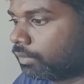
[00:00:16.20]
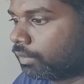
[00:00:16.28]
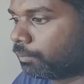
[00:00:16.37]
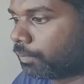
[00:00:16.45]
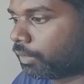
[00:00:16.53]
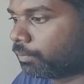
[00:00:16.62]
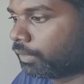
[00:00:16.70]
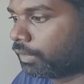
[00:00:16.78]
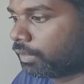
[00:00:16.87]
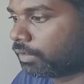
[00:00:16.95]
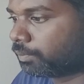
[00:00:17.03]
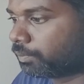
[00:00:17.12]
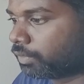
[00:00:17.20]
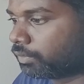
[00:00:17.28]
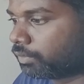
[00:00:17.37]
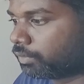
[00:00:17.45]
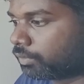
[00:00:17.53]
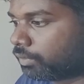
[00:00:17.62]
The popular
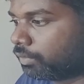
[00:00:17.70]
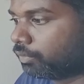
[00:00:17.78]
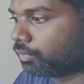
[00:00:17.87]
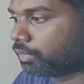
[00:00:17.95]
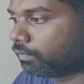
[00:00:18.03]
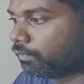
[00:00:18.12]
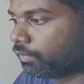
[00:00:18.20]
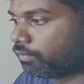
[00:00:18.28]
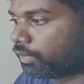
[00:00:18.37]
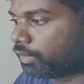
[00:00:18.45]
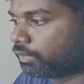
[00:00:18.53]
response to the news of the